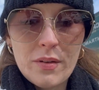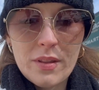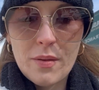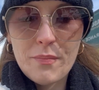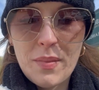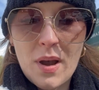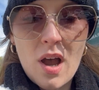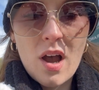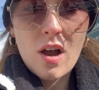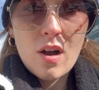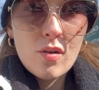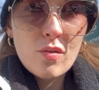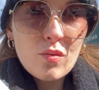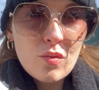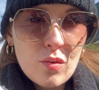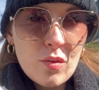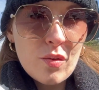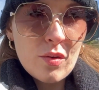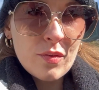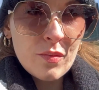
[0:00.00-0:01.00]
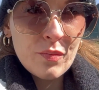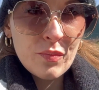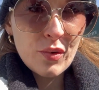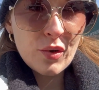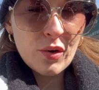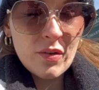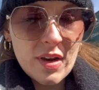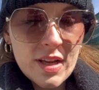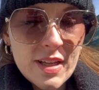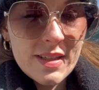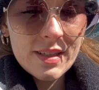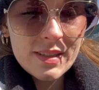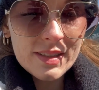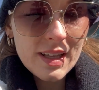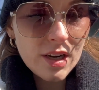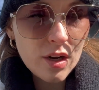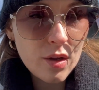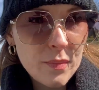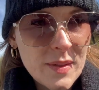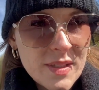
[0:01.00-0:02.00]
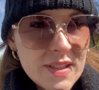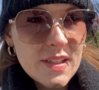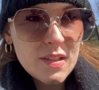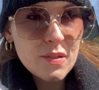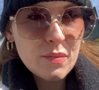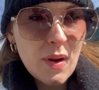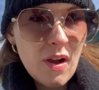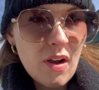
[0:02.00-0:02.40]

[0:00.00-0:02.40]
I never edited them. I didn't put them up.